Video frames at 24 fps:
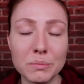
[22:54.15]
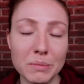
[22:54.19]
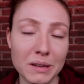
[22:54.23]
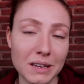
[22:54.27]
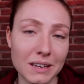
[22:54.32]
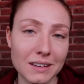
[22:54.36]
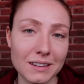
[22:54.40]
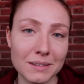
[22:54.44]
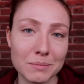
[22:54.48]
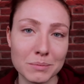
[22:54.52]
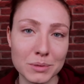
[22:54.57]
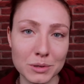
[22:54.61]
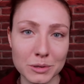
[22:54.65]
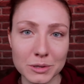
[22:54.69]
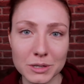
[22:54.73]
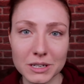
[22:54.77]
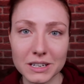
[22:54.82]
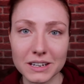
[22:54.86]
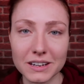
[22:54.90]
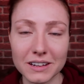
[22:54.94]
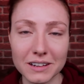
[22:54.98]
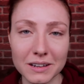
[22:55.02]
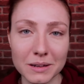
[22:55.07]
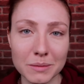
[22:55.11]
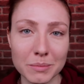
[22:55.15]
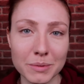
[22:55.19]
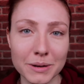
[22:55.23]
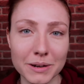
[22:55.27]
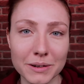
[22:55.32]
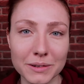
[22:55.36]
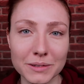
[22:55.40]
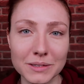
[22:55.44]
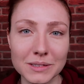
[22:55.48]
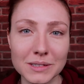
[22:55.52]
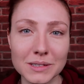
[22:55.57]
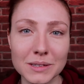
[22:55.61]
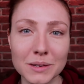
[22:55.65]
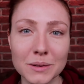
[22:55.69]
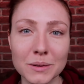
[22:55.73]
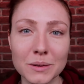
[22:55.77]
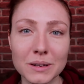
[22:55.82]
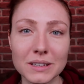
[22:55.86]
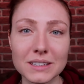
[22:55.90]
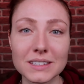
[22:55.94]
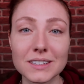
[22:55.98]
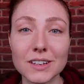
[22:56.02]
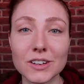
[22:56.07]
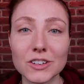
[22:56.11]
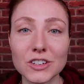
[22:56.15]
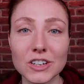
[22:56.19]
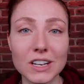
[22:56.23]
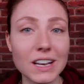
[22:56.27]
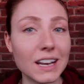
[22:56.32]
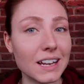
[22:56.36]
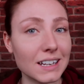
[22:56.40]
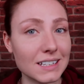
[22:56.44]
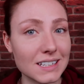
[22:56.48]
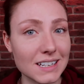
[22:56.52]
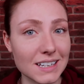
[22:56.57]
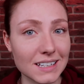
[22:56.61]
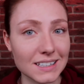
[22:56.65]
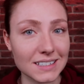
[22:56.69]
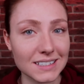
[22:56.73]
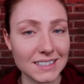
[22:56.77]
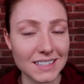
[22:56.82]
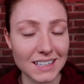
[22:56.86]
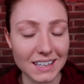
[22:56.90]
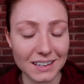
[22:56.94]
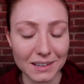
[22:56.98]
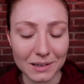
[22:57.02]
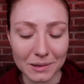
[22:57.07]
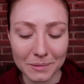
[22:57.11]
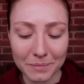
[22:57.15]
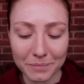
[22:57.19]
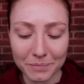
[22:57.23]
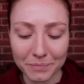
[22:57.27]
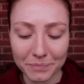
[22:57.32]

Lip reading: big, bushy eyebrows, so it's a genetics thing.